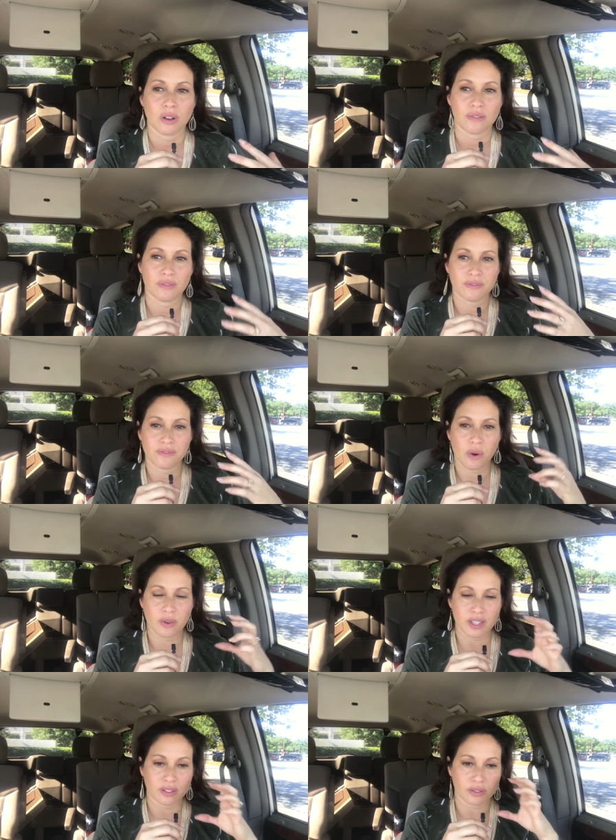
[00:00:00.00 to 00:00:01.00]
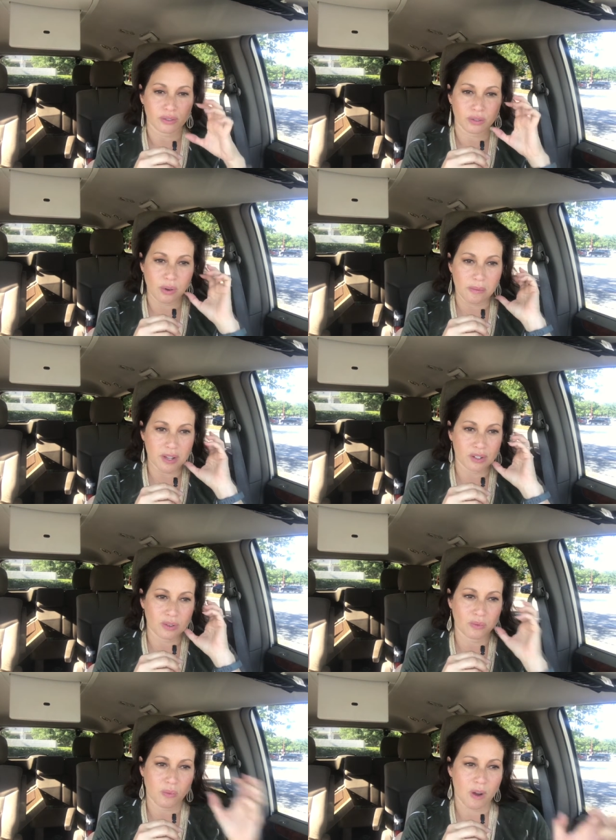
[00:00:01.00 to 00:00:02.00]
focus so much
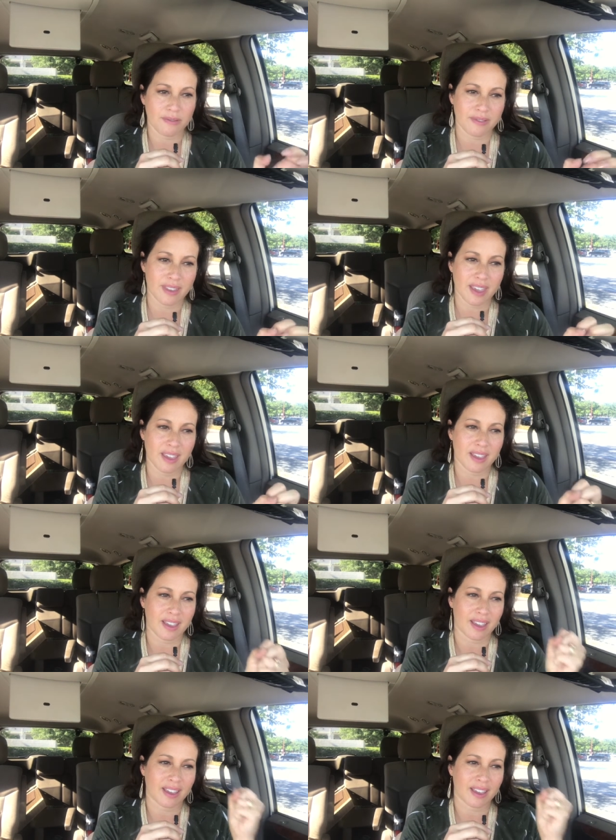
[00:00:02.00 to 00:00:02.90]
on one thing